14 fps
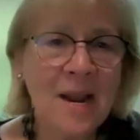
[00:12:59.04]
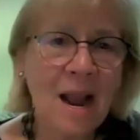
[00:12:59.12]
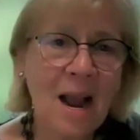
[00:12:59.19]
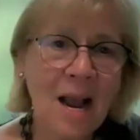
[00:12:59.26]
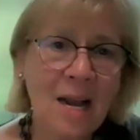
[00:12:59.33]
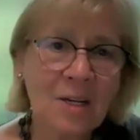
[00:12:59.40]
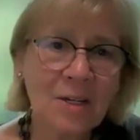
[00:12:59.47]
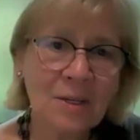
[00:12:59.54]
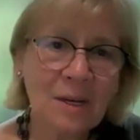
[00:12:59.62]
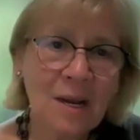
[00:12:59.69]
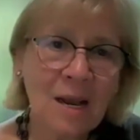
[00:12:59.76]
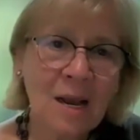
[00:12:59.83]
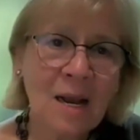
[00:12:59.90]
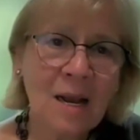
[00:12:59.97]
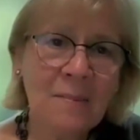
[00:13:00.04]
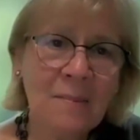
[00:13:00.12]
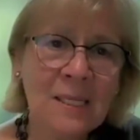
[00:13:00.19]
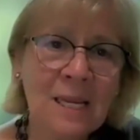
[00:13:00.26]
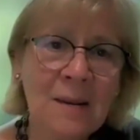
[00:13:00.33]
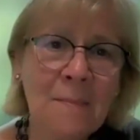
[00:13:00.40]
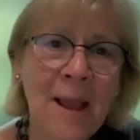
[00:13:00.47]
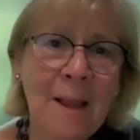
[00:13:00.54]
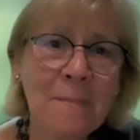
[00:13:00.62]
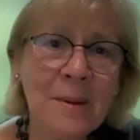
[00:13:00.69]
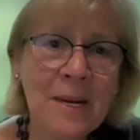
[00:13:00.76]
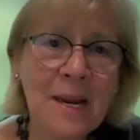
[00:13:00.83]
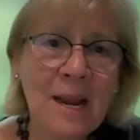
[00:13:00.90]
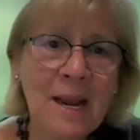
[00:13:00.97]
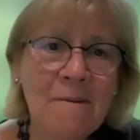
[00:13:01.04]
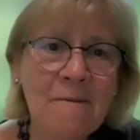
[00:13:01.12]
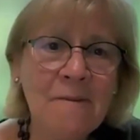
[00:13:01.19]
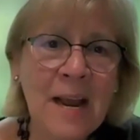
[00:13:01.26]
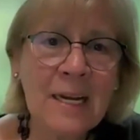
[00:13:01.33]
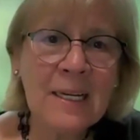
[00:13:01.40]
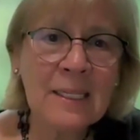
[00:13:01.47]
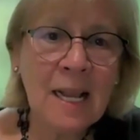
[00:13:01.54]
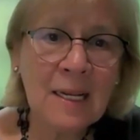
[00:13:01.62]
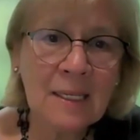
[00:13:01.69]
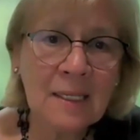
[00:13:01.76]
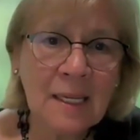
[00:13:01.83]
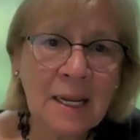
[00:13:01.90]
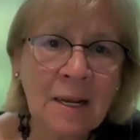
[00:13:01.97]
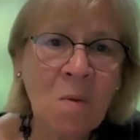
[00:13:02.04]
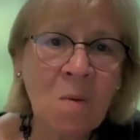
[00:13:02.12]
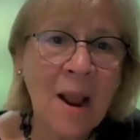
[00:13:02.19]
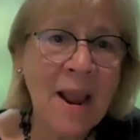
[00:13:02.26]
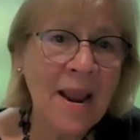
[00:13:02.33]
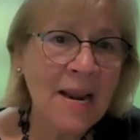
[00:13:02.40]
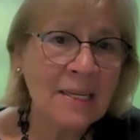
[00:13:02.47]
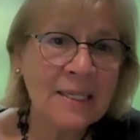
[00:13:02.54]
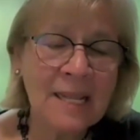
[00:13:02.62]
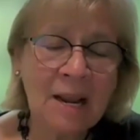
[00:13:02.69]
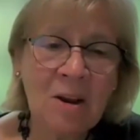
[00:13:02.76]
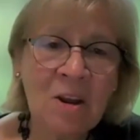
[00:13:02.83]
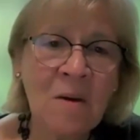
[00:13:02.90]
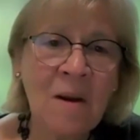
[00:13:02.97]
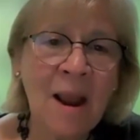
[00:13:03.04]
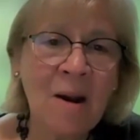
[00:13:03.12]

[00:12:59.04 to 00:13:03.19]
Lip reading: my gosh, sleep apnea affects us in ways that